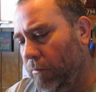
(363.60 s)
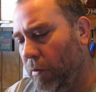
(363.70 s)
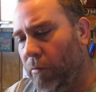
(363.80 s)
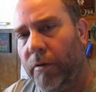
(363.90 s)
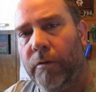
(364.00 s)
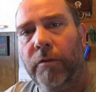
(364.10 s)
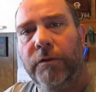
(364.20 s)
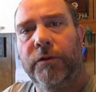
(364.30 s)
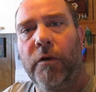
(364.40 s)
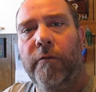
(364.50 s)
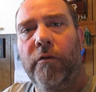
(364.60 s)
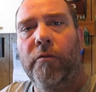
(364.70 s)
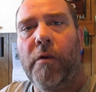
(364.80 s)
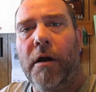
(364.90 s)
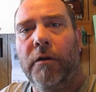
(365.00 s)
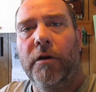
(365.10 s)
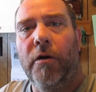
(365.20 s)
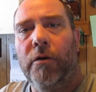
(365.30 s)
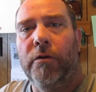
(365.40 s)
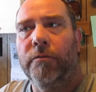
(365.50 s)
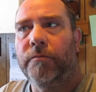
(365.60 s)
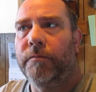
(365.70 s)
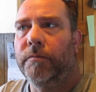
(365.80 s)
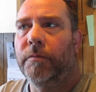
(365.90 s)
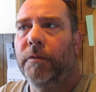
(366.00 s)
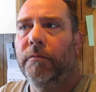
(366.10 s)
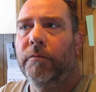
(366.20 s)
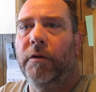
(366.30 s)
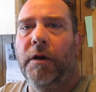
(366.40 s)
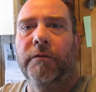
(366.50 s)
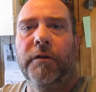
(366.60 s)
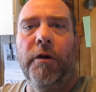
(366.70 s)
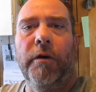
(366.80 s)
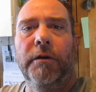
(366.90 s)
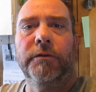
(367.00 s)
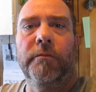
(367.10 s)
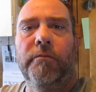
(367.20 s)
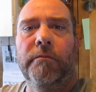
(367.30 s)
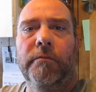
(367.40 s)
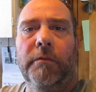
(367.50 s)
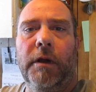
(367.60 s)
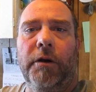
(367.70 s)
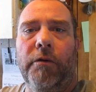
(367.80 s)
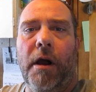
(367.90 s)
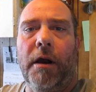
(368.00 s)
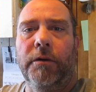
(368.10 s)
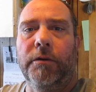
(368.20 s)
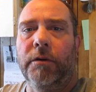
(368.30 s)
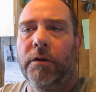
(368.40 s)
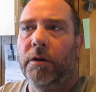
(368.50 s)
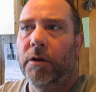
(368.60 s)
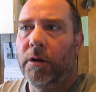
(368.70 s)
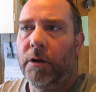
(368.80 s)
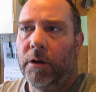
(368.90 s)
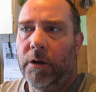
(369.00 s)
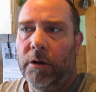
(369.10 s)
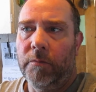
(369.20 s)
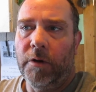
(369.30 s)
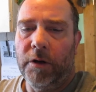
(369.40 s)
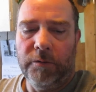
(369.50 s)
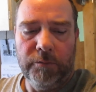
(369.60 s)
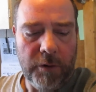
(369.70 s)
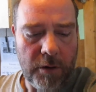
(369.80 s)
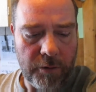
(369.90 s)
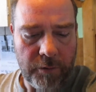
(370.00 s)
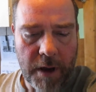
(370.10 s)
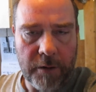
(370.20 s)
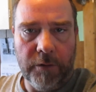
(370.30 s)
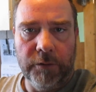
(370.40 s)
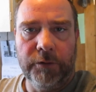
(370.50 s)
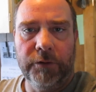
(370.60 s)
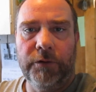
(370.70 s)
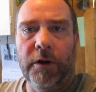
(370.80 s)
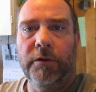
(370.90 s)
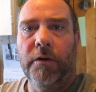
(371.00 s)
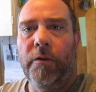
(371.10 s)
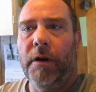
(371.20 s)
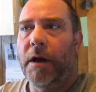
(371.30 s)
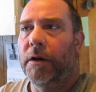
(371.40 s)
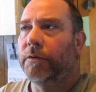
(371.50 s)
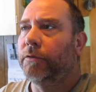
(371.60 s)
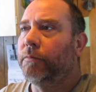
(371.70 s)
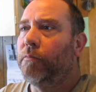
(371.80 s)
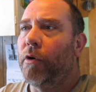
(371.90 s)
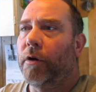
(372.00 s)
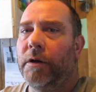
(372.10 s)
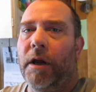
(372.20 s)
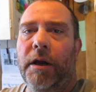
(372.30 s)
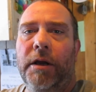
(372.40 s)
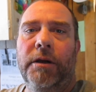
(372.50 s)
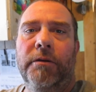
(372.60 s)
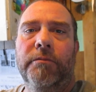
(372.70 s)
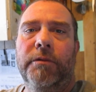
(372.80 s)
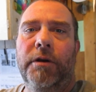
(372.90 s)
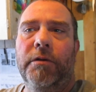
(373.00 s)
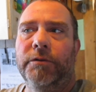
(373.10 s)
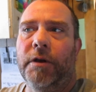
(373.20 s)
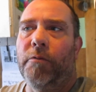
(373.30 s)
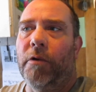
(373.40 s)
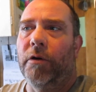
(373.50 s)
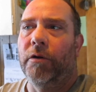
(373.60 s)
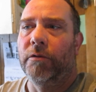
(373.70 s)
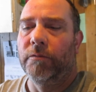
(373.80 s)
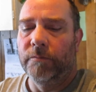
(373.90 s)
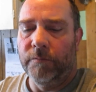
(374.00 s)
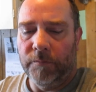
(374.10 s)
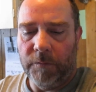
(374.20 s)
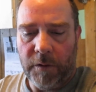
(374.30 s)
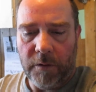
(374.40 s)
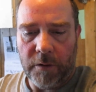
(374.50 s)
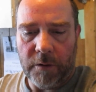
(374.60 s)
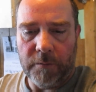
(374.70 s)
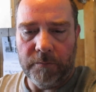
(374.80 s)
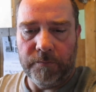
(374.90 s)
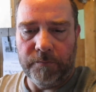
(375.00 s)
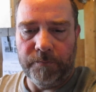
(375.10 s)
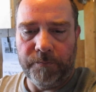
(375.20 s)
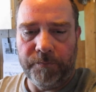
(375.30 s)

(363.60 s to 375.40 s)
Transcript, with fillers: put wood in the wood stove a little while ago, gonna have to carry in some later on. But other than that, there's just nothing going on. It's boring day. Tino's at work. Um,